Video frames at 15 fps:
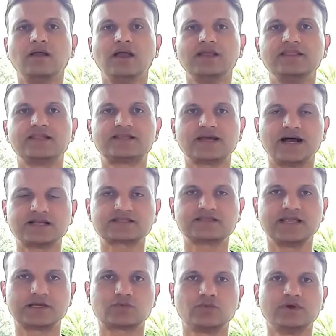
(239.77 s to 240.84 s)
In task
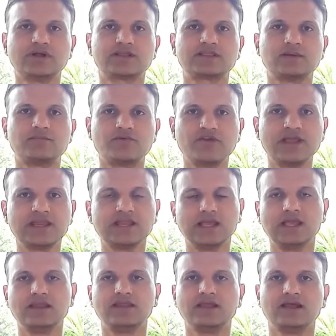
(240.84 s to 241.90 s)
network, the brain
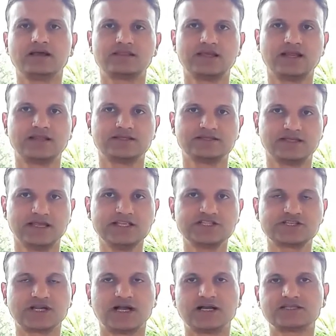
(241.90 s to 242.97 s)
area that is in
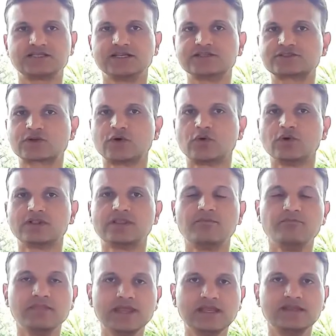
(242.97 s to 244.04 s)
charge is called the
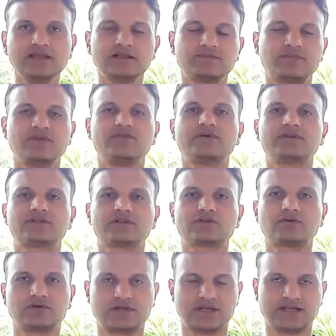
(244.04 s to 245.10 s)
medial prefrontal
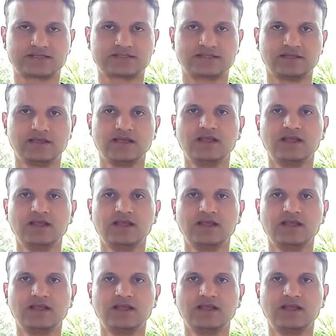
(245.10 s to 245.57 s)
cortex.